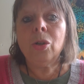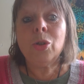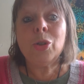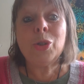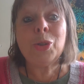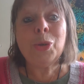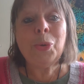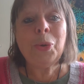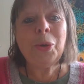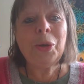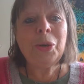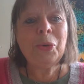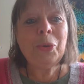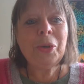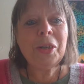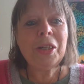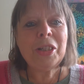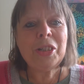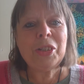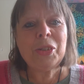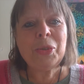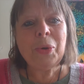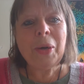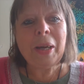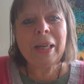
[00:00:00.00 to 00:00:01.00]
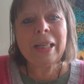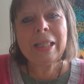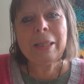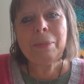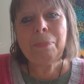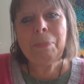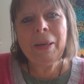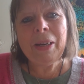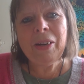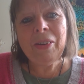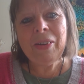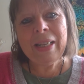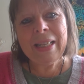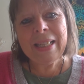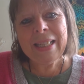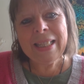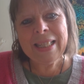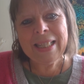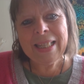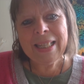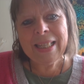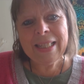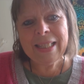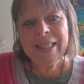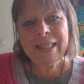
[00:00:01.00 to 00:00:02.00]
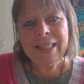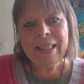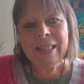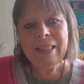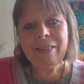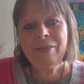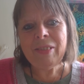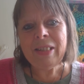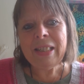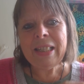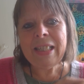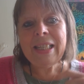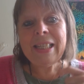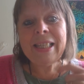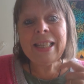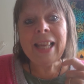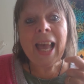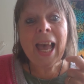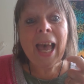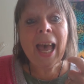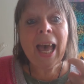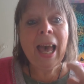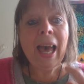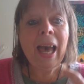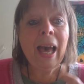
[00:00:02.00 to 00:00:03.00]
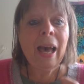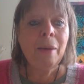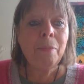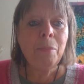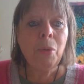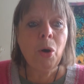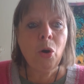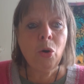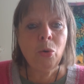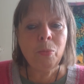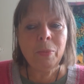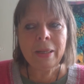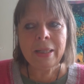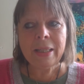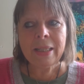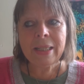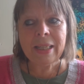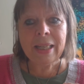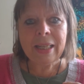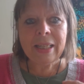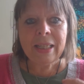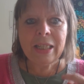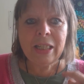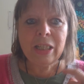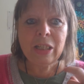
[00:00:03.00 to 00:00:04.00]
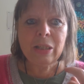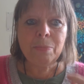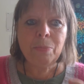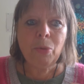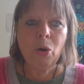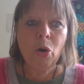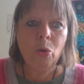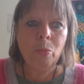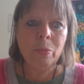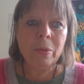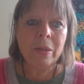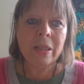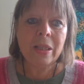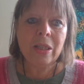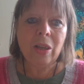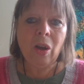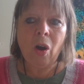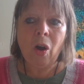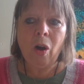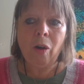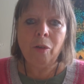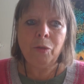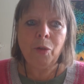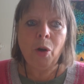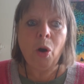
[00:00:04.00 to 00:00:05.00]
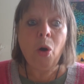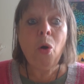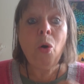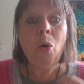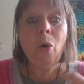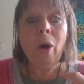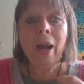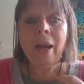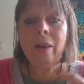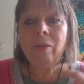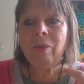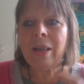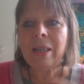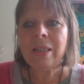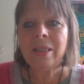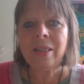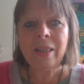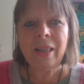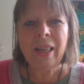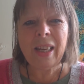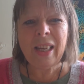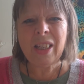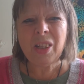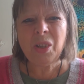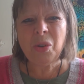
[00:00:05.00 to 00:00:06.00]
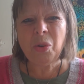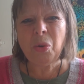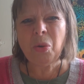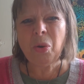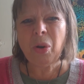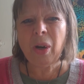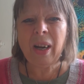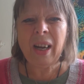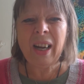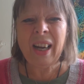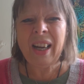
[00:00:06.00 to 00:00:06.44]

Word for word: So in order to experience this, and even these aha moments and these moments of, oh, I resonate, or